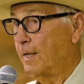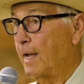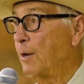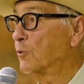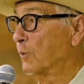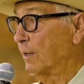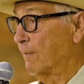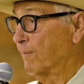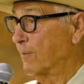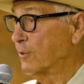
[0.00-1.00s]
He was one of
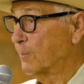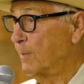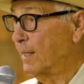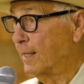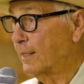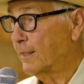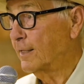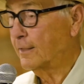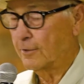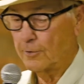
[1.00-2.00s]
the first men, I
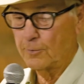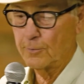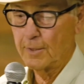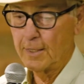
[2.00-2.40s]
think, to